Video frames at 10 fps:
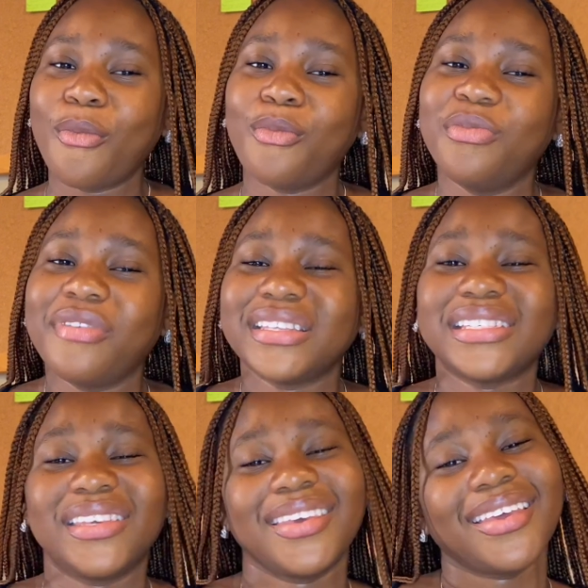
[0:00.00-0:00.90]
we were
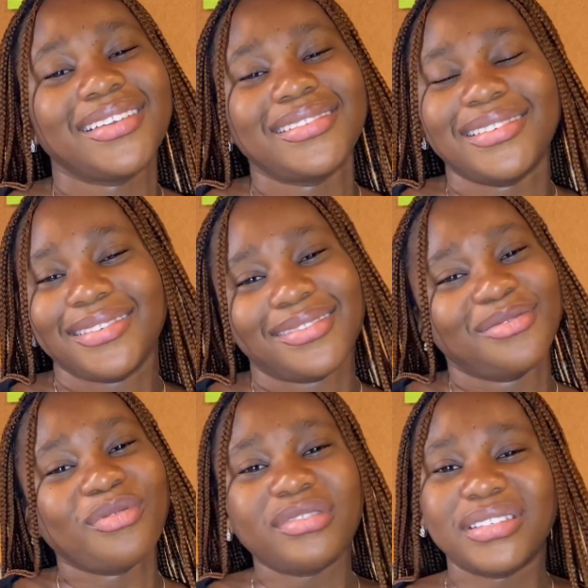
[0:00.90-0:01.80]
scared.
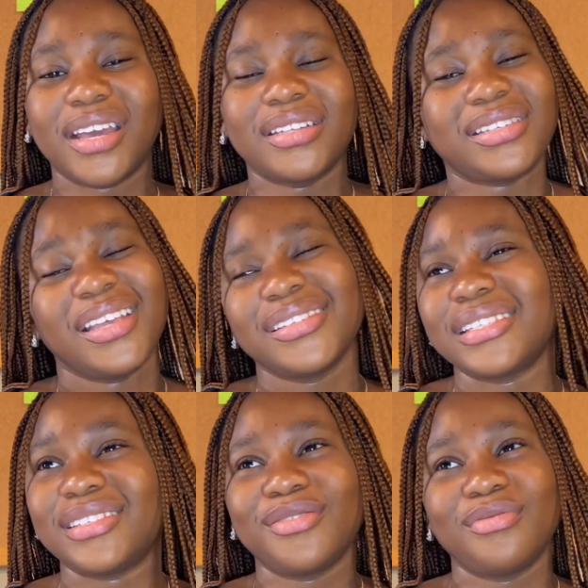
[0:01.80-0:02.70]
Not that
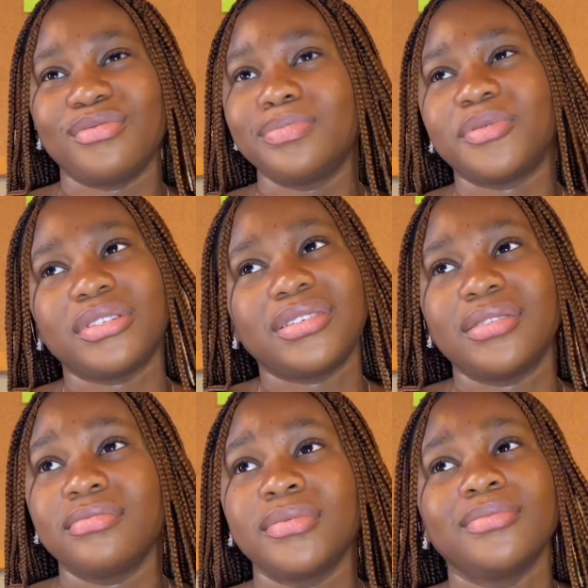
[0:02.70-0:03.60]
anything, but
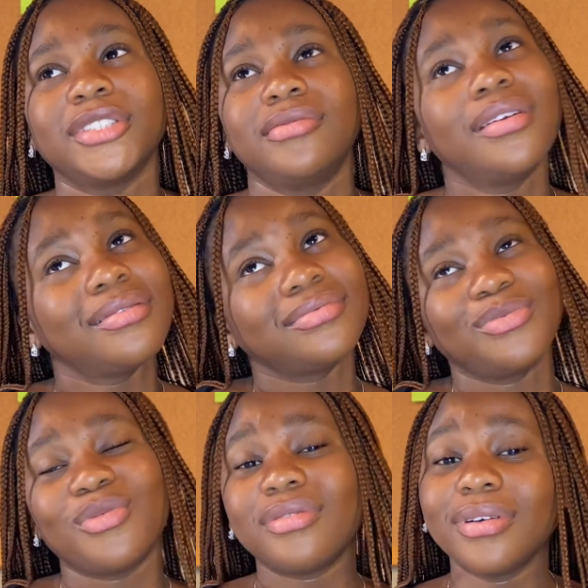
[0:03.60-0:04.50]

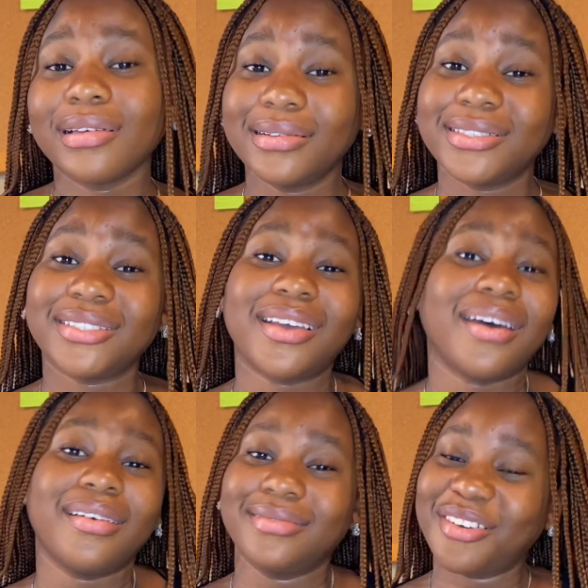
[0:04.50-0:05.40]
oh,
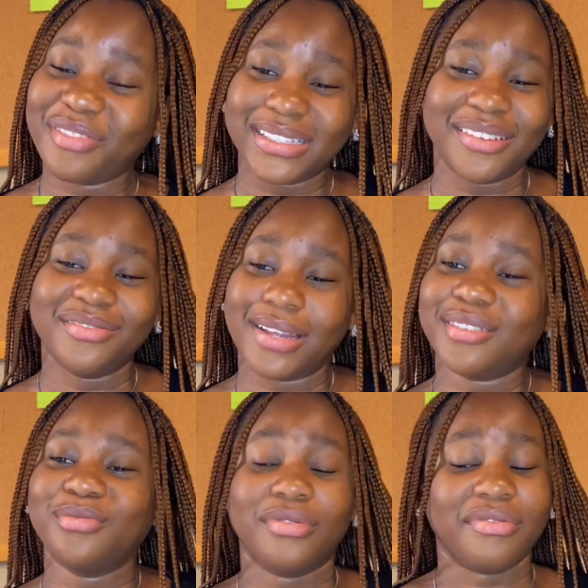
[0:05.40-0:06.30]
sha, that was another
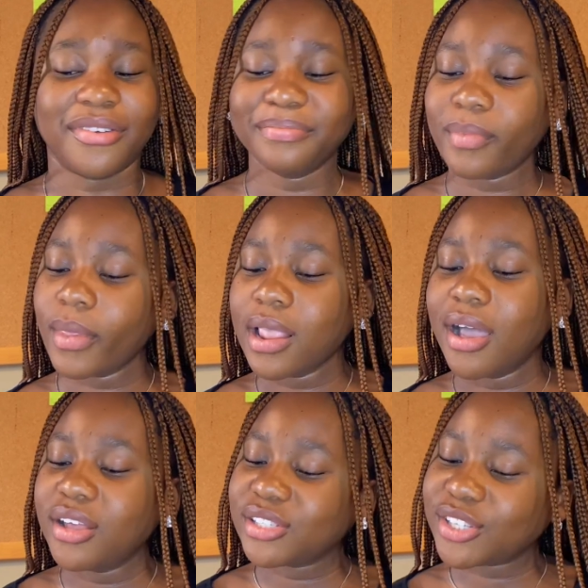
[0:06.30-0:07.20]
story.
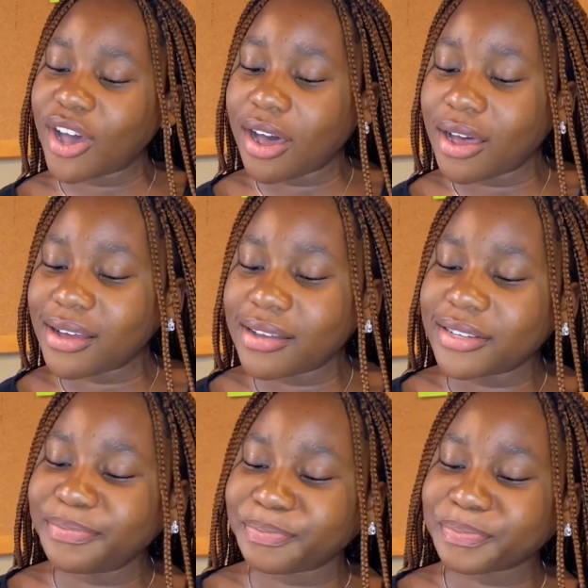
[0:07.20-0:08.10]
So
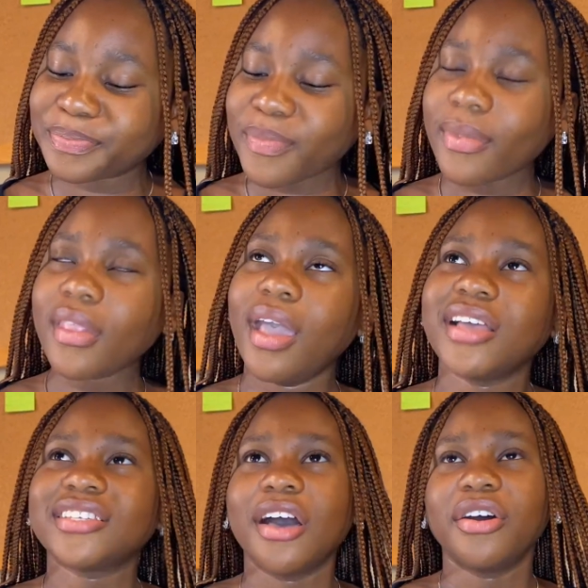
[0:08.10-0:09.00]
I
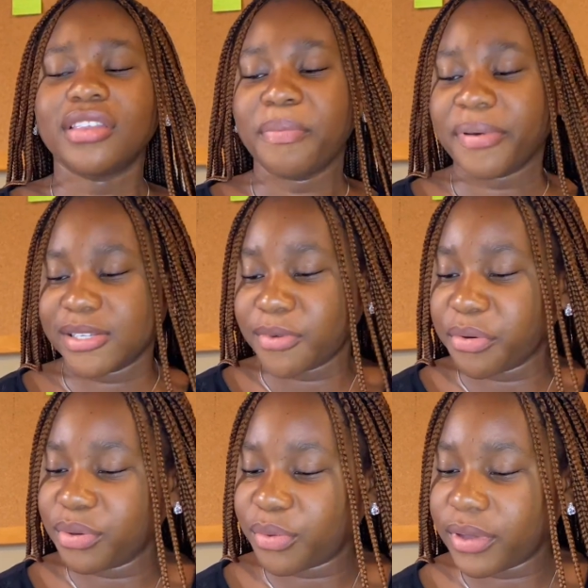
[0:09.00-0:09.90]
Asha got a passport
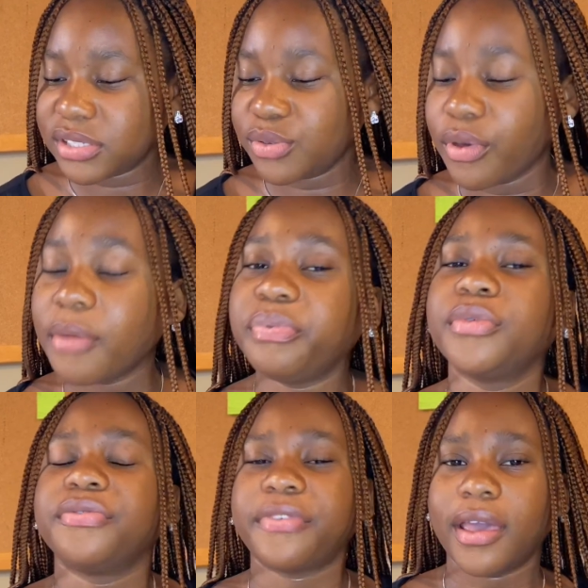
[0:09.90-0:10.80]
request to
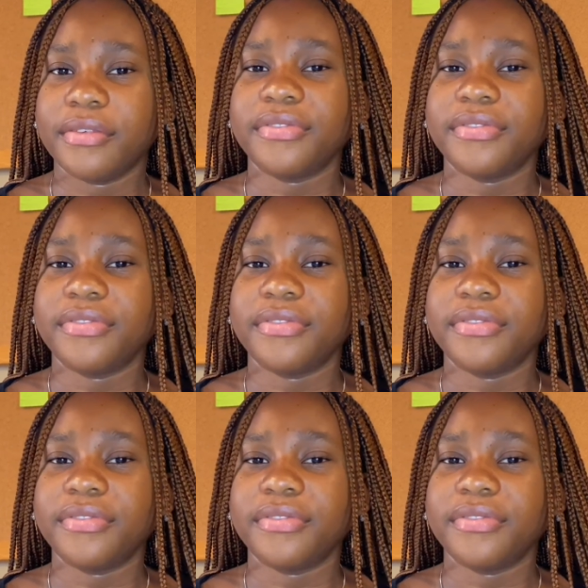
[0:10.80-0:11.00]
April 5,